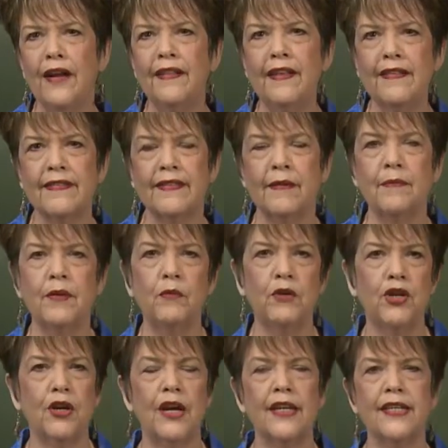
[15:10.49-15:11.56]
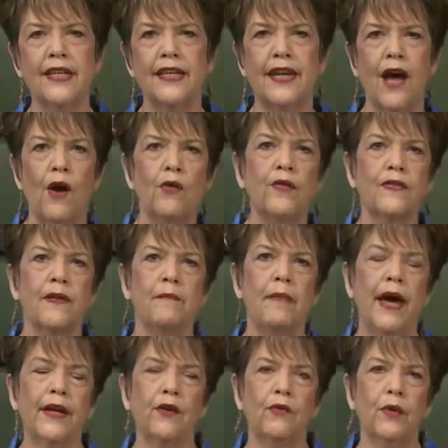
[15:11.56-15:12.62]
Isn't it something when you get to know
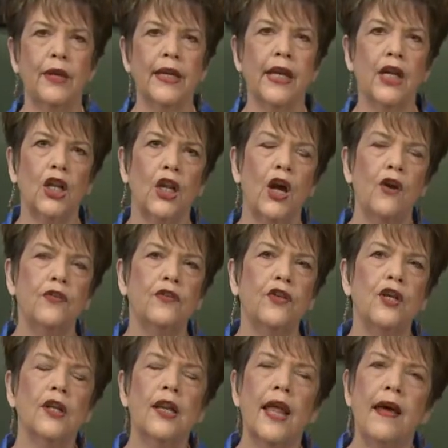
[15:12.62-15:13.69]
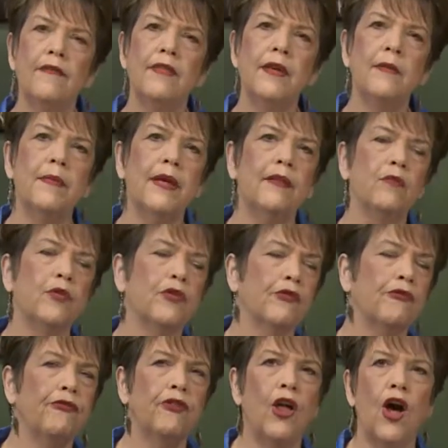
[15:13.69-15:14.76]
somebody really close and you love them and with their
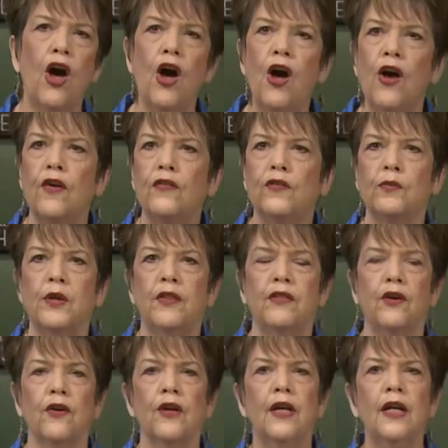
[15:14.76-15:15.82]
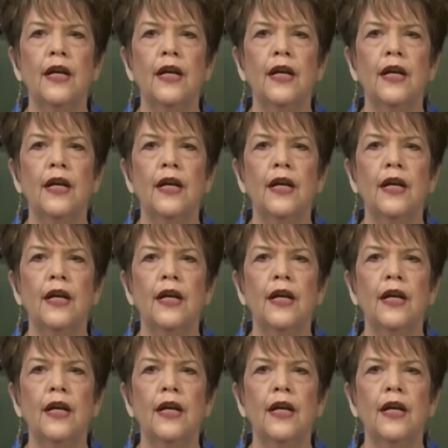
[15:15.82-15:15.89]
flaws, with their